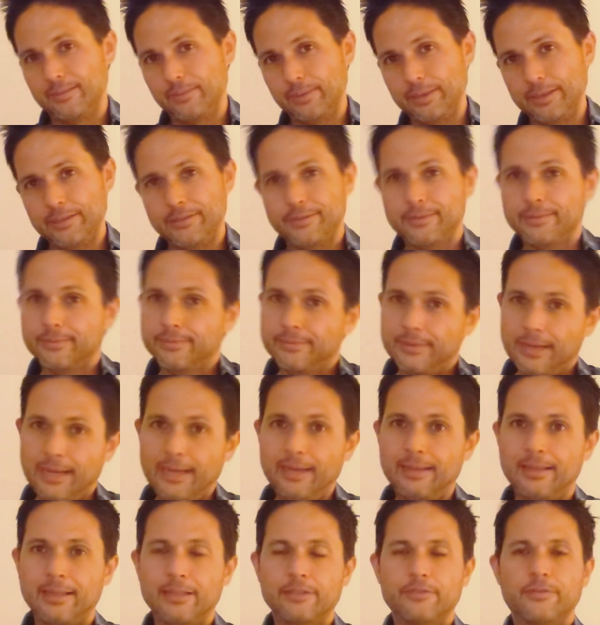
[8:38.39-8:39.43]
Which,
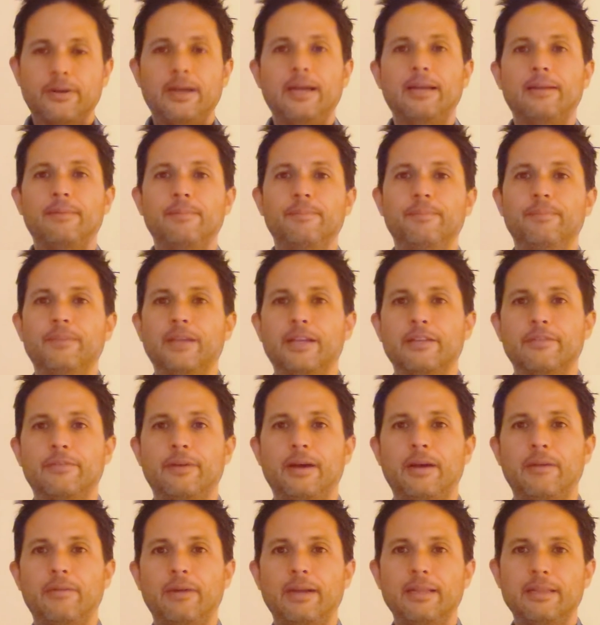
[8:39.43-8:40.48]
hey, that's fine. That's
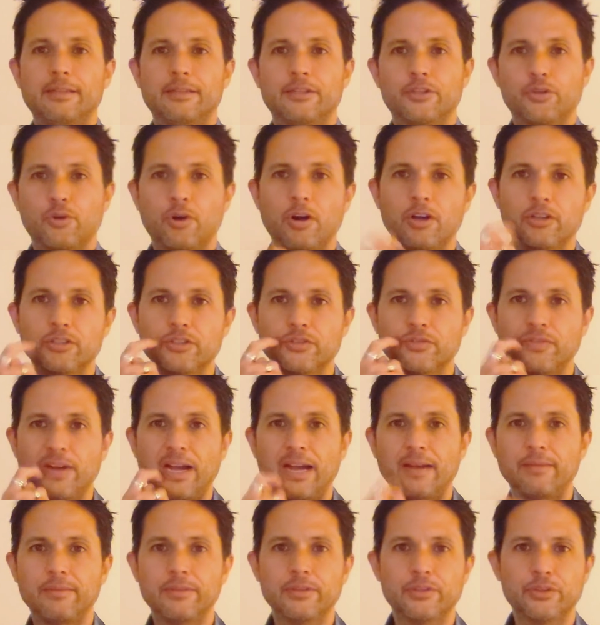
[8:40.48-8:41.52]
fine, right? The strong
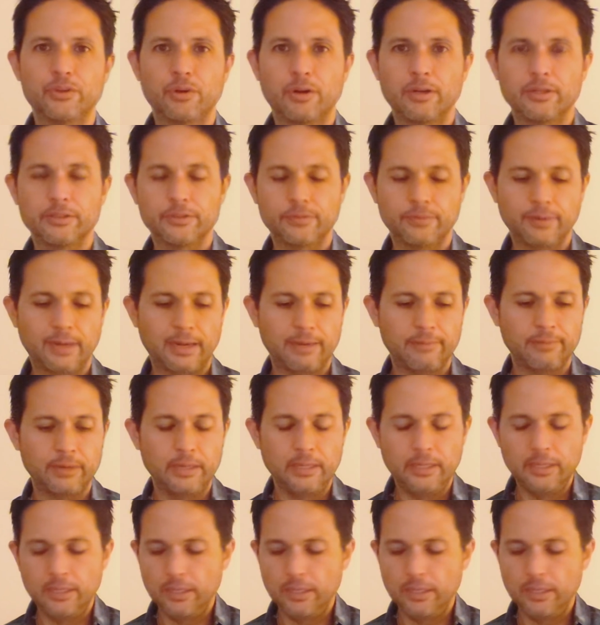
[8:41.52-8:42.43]
survive. The strong survive.